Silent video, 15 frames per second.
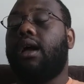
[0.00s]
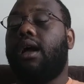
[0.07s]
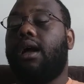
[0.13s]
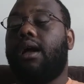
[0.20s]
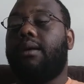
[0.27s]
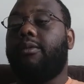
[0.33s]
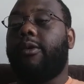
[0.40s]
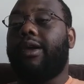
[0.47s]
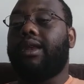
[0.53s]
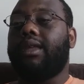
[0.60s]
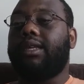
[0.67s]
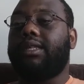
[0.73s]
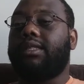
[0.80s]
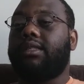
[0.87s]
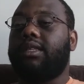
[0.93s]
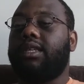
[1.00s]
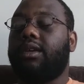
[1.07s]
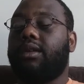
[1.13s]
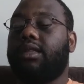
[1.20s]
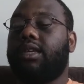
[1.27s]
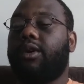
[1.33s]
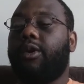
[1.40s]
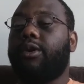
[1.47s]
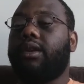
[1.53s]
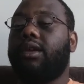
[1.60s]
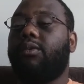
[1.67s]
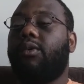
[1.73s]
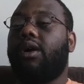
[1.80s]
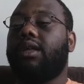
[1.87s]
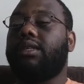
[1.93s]
Um, or at least the, the
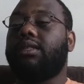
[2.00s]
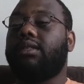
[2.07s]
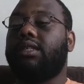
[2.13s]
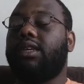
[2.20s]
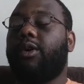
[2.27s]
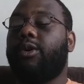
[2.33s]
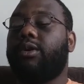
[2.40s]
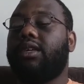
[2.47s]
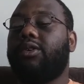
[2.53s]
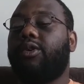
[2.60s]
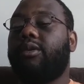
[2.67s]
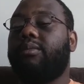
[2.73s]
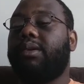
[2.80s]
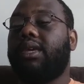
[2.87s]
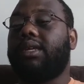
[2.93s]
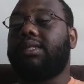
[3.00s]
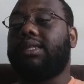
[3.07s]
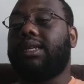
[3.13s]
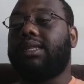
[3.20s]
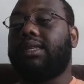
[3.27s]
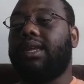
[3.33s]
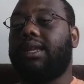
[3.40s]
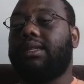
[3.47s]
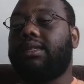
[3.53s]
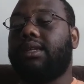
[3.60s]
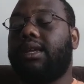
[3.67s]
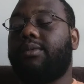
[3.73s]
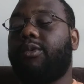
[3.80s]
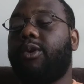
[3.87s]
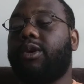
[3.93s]
early one, the early Europeans that, that,
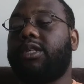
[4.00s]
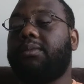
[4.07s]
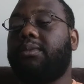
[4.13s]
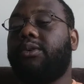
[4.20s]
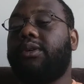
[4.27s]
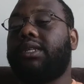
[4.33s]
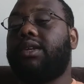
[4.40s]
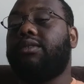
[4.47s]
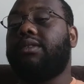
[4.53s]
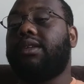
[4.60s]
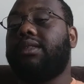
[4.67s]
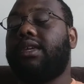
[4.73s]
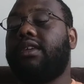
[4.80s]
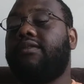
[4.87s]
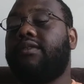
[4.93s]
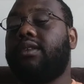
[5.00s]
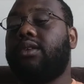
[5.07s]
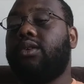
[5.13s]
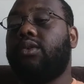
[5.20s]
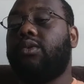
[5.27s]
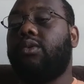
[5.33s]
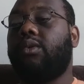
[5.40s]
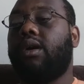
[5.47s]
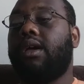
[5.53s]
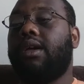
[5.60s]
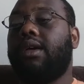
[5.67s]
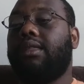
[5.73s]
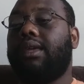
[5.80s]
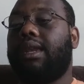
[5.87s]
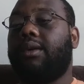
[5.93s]
that were explorers. I don't think they even knew
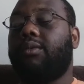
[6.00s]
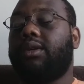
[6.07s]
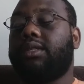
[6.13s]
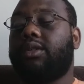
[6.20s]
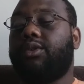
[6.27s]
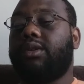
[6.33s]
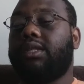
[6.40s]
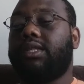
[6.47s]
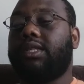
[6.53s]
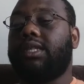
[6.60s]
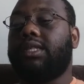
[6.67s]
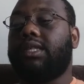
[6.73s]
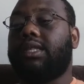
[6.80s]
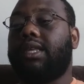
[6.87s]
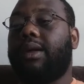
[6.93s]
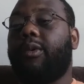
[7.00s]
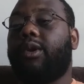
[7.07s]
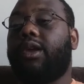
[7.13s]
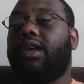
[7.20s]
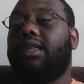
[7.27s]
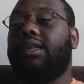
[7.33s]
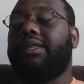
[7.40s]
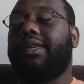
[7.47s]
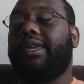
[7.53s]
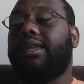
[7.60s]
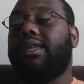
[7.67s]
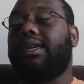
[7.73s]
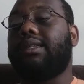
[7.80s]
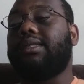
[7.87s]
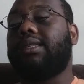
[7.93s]
that it was their diseases that were killing the
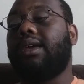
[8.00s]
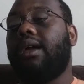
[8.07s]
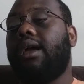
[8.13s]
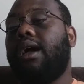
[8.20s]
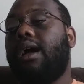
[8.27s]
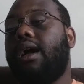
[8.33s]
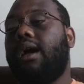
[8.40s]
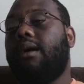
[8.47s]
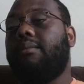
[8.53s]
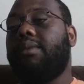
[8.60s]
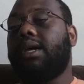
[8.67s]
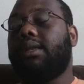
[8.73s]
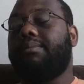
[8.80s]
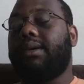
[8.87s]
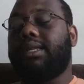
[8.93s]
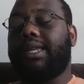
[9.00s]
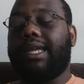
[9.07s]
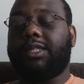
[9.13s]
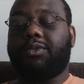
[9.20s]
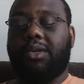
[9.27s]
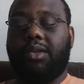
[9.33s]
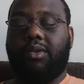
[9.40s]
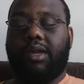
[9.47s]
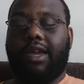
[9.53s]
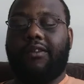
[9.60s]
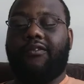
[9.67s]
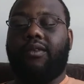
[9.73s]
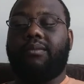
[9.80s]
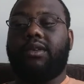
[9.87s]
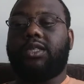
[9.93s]
Indians. Uh, but but that's what you
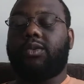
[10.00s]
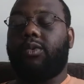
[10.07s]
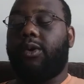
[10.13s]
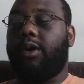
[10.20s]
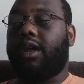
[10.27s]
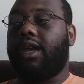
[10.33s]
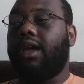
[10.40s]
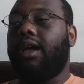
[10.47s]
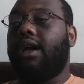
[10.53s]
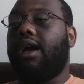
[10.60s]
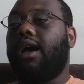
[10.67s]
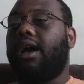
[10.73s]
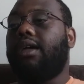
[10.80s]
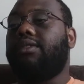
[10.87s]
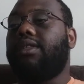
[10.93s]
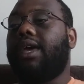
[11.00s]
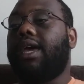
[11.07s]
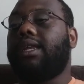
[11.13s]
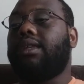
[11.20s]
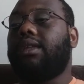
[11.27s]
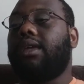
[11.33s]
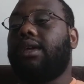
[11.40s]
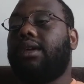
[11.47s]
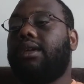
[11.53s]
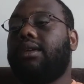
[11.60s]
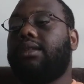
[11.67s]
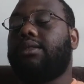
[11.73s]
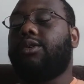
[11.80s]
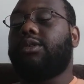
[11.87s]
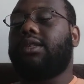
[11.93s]
get from this work. Uh, that
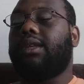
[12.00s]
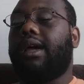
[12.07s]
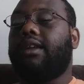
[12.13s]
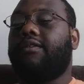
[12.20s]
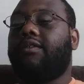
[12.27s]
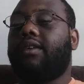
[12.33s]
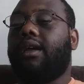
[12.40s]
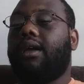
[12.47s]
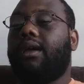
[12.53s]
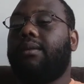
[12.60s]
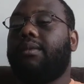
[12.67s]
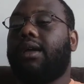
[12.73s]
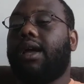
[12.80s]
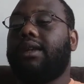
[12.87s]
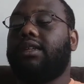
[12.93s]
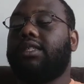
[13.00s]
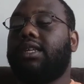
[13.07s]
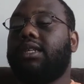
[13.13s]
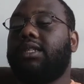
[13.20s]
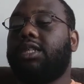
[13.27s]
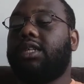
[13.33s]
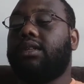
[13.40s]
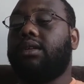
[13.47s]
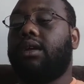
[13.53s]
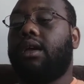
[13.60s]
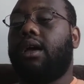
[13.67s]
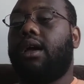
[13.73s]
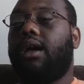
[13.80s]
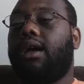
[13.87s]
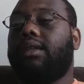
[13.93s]
uh, there's a lot of um, condescension.
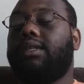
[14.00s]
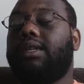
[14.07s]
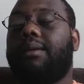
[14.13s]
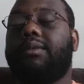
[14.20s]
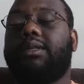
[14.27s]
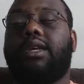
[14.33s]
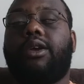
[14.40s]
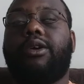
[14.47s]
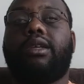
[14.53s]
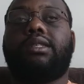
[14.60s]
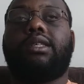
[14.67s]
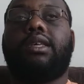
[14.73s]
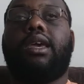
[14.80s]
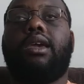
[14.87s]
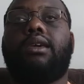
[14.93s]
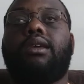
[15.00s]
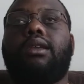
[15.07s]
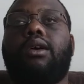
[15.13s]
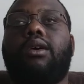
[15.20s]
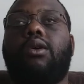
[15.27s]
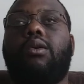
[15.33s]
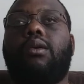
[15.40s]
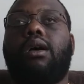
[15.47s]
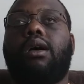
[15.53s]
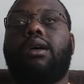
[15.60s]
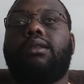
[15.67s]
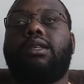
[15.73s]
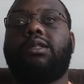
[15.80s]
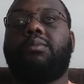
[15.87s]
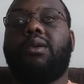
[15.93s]
Uh, Thomas Harriot saying, you know,
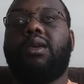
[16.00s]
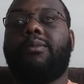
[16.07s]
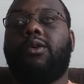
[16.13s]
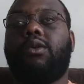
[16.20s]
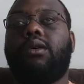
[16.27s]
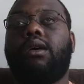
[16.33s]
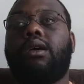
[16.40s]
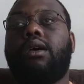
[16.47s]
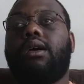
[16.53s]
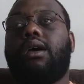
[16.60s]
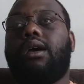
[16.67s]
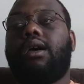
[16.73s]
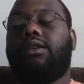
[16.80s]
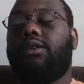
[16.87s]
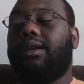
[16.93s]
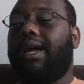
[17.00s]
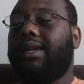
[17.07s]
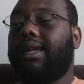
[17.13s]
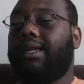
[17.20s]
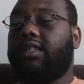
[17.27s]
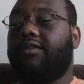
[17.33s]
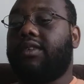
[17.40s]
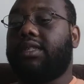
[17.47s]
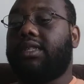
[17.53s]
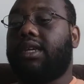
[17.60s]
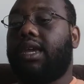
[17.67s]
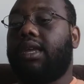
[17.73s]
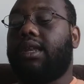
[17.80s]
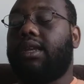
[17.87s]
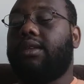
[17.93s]
uh, these people uh, they're not that
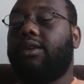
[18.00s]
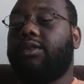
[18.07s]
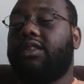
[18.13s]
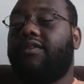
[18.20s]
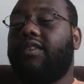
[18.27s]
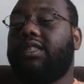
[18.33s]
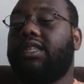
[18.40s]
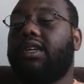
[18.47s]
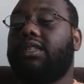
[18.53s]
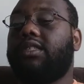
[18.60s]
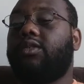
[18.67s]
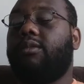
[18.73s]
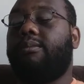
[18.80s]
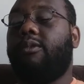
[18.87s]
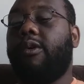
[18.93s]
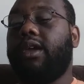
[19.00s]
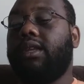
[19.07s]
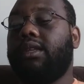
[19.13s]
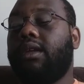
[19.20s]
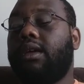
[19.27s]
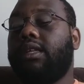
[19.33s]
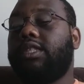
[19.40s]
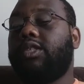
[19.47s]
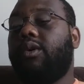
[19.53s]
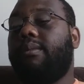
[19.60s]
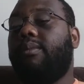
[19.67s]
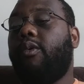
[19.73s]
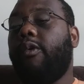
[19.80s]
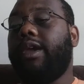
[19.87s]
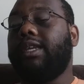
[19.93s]
sophisticated. They're sophisticated to the point, to a
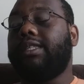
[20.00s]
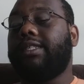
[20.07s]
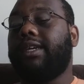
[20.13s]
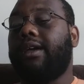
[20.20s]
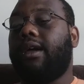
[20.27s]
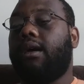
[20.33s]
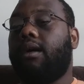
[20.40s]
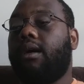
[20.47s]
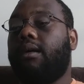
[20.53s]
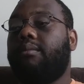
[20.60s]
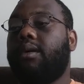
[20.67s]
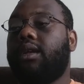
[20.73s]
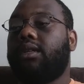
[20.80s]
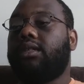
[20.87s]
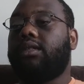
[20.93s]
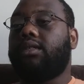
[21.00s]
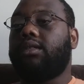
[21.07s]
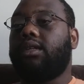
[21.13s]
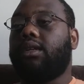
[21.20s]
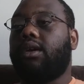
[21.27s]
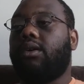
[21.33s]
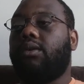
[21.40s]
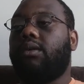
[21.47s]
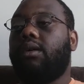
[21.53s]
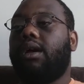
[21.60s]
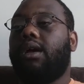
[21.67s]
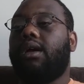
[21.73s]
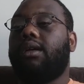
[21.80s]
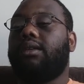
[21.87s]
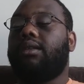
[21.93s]
point, uh, but you know,
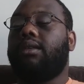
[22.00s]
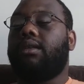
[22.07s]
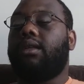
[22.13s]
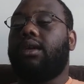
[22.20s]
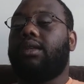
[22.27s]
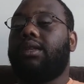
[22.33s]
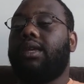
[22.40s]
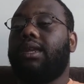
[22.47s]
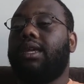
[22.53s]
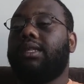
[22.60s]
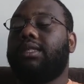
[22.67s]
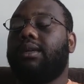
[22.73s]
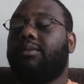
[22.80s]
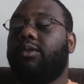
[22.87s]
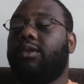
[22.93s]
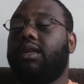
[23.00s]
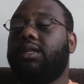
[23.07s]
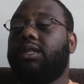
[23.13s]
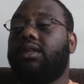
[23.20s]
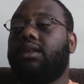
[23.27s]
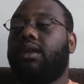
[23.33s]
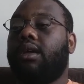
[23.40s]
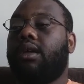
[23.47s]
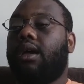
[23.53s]
uh, they, they need some religion.